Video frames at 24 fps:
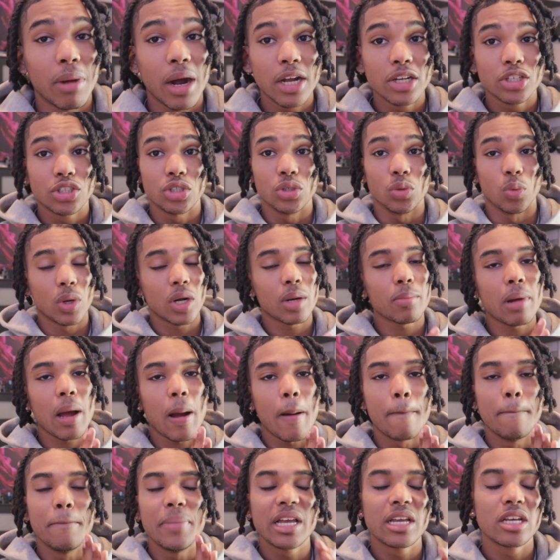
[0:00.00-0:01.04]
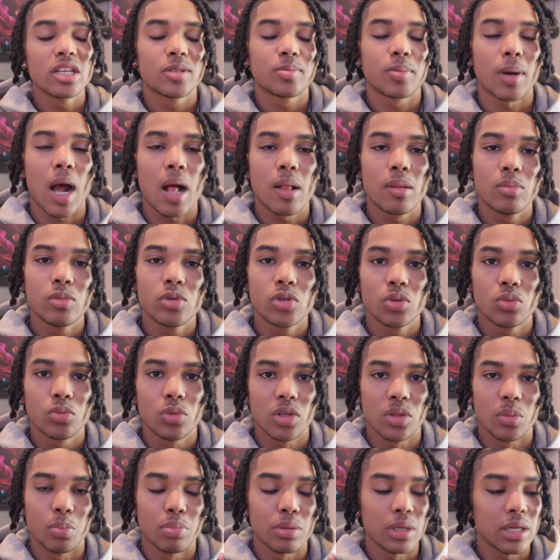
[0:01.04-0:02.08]
Mind you, one of my biggest problems
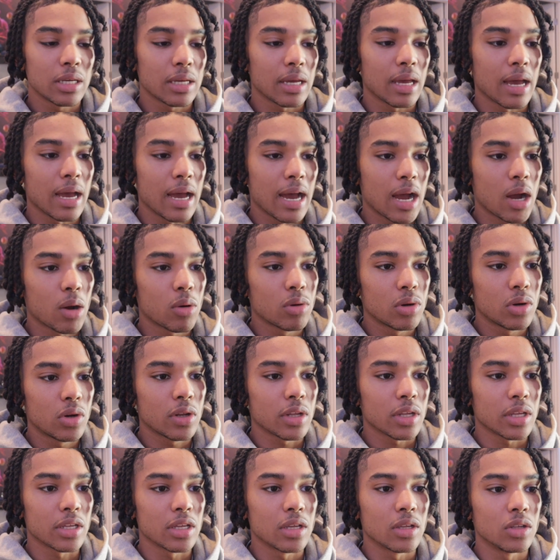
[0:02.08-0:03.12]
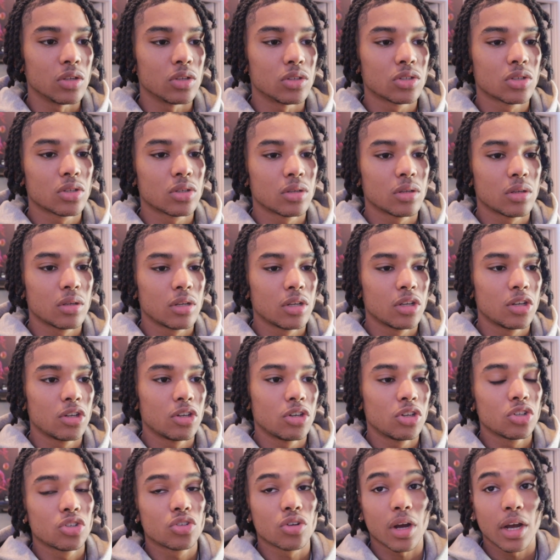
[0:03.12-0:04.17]
with being at Howard is
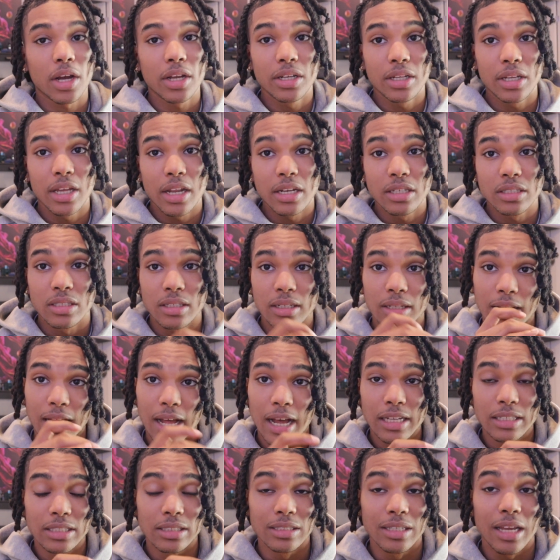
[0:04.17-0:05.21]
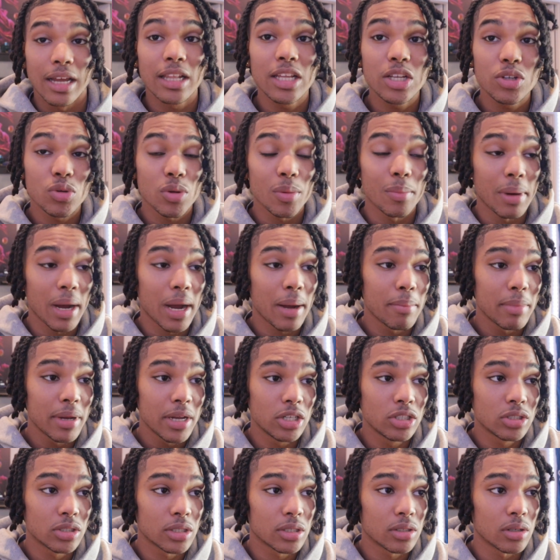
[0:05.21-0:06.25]
trying to get into classes, at least with my
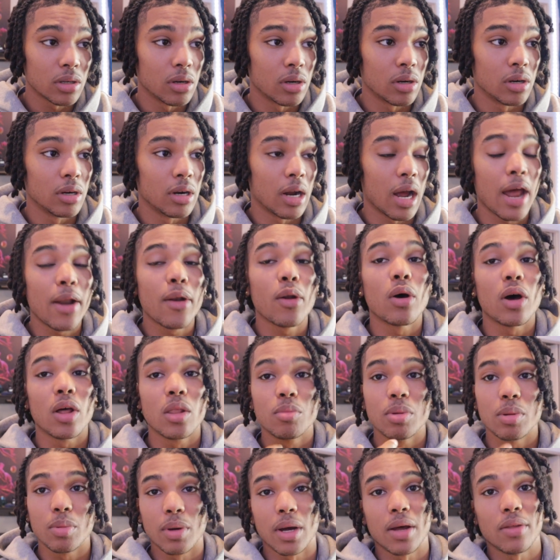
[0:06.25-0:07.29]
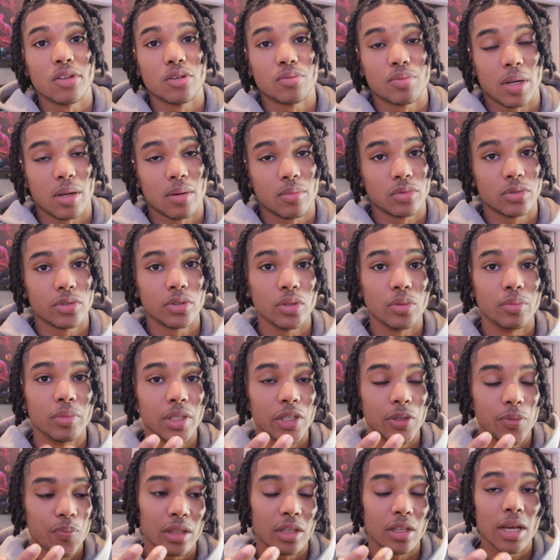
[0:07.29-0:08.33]
major, or I know other people have this problem too,
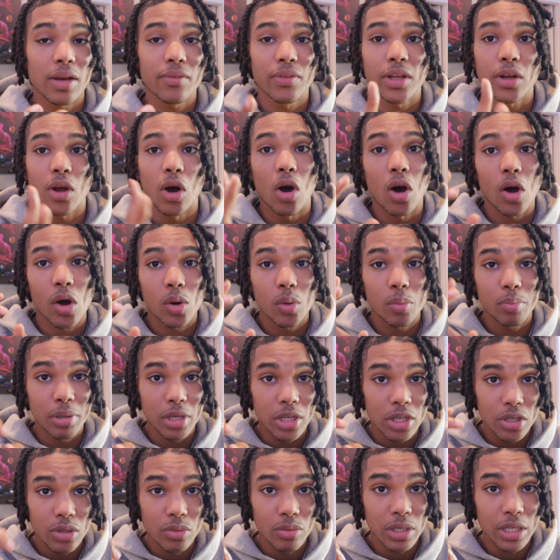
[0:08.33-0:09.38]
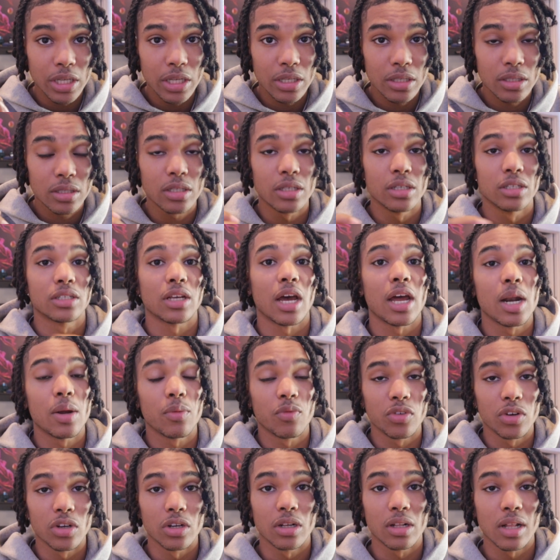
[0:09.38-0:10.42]
but you have like an alt pin you need to sign
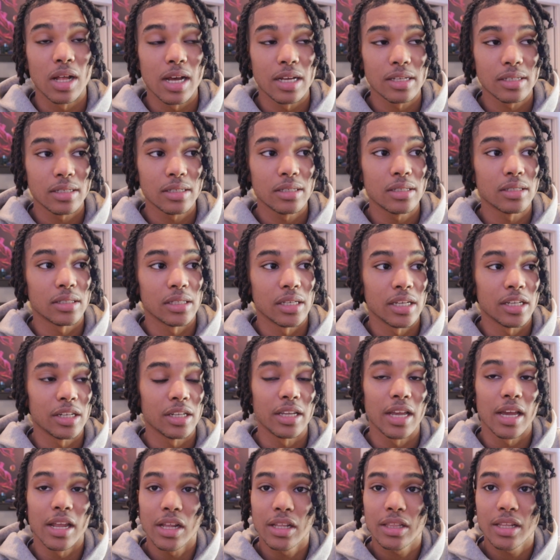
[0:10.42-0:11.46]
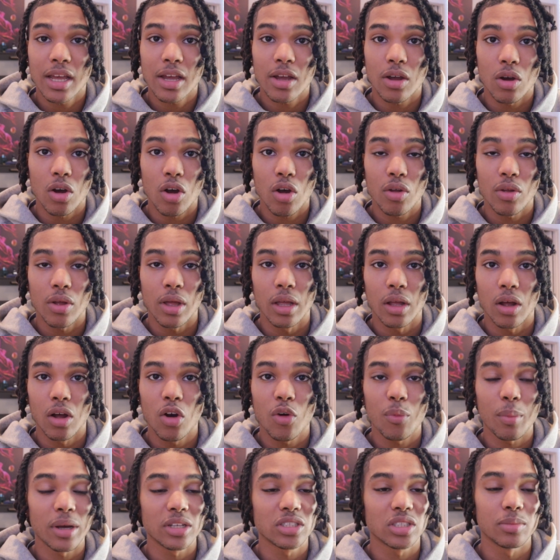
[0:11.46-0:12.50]
up for your classes, and getting that
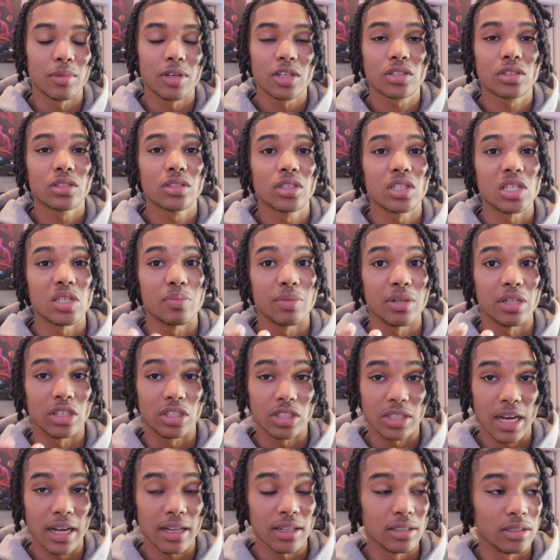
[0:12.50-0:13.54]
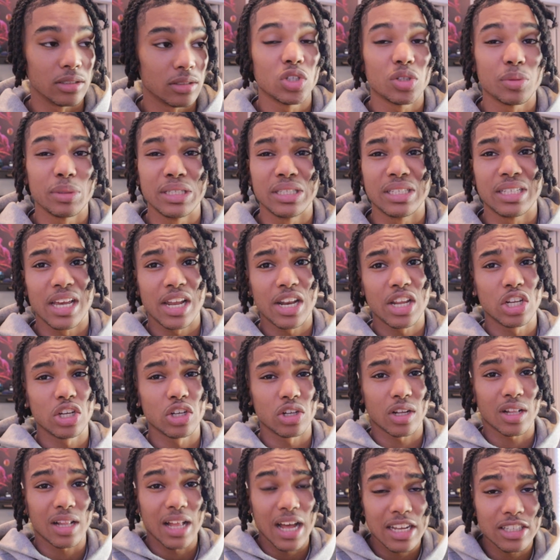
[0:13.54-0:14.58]
all my semesters has been a challenge, which means getting
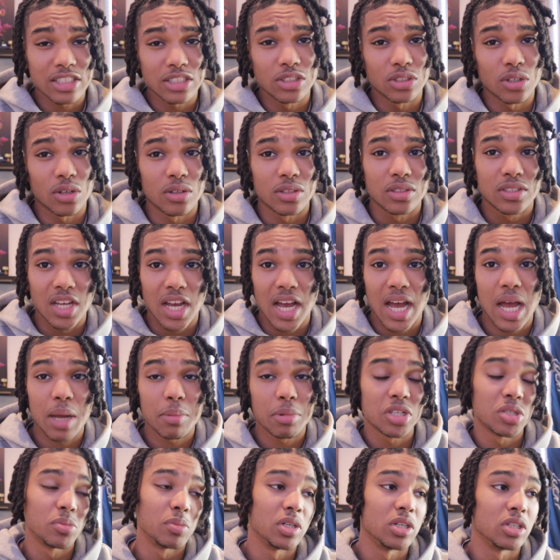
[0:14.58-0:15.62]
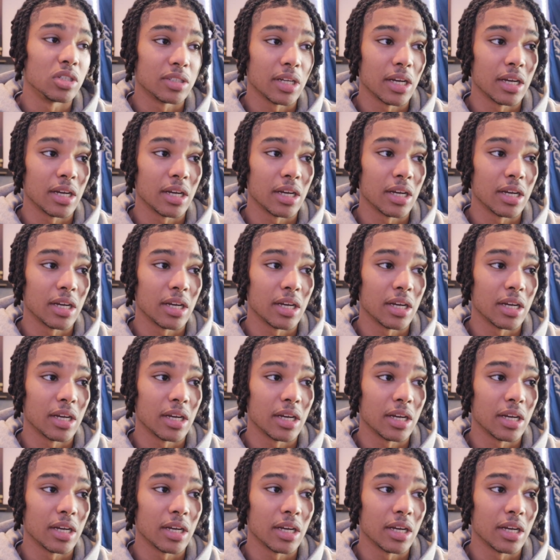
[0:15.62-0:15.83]
your classes on time has been a